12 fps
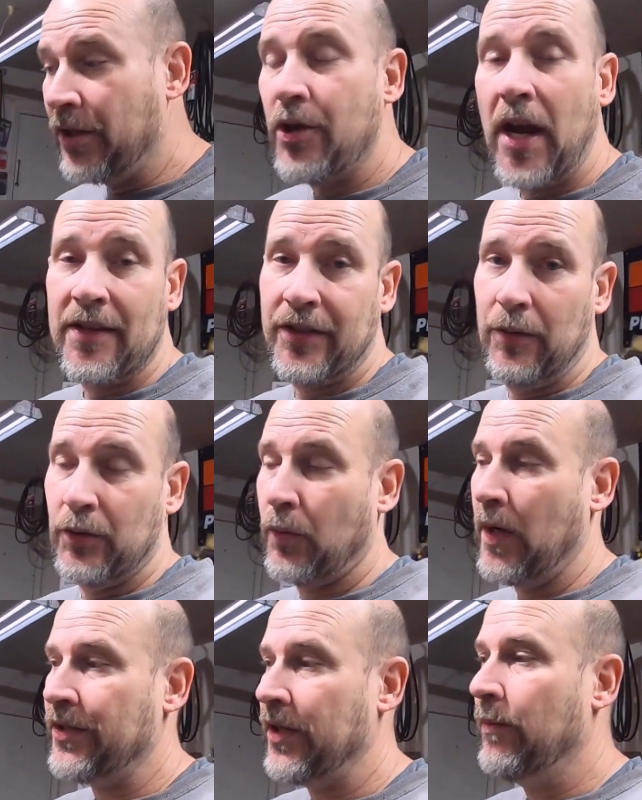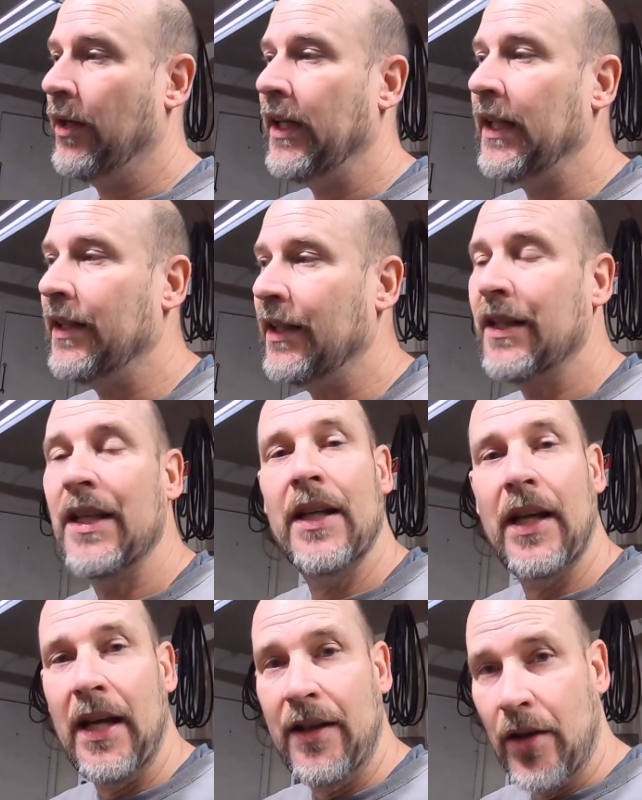the chassis was rusty, but he did
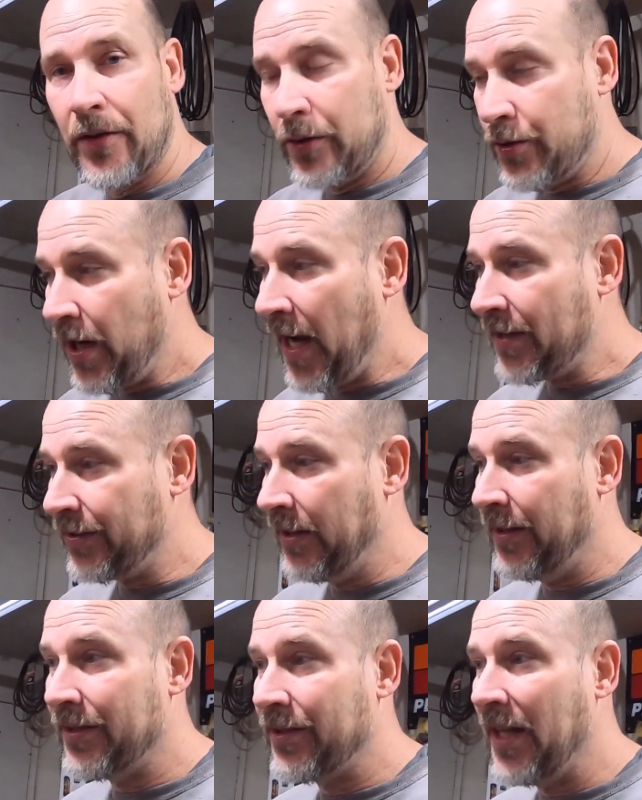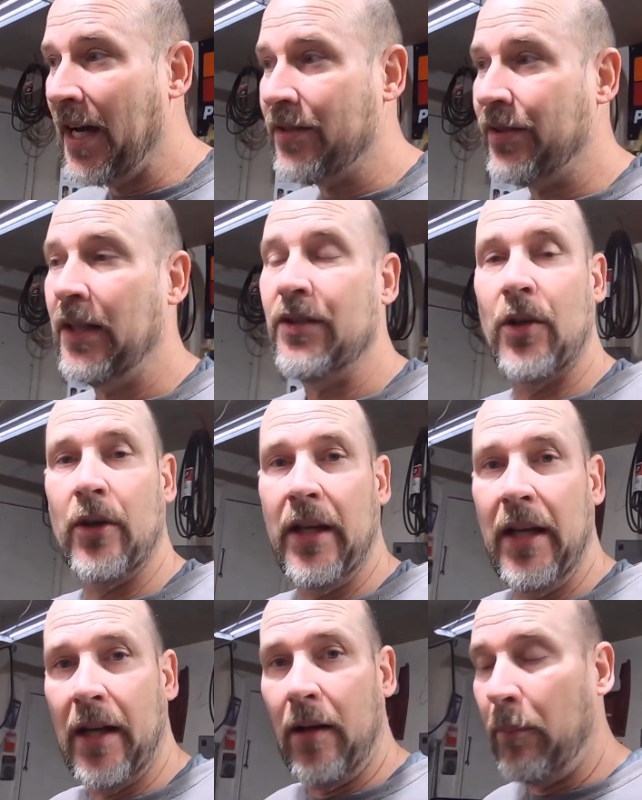get another chassis that's nice, and he's already
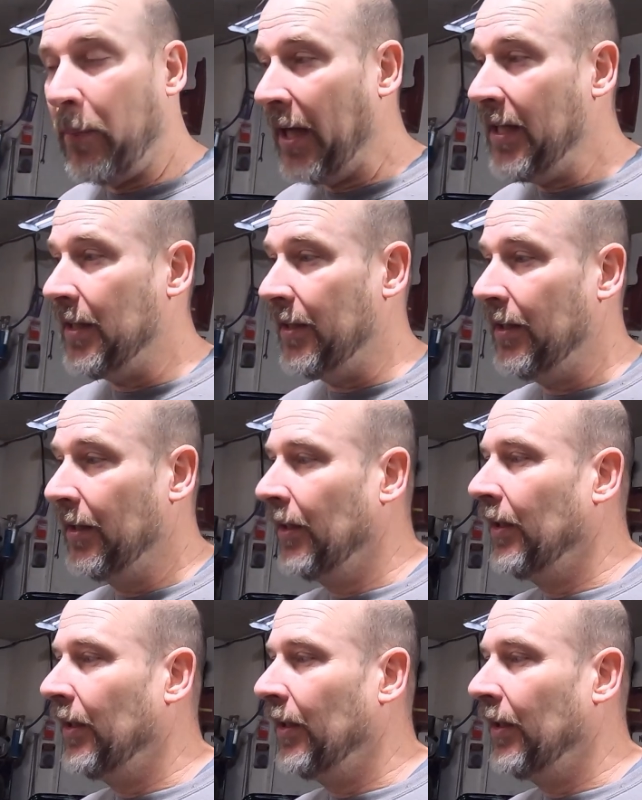got it painted.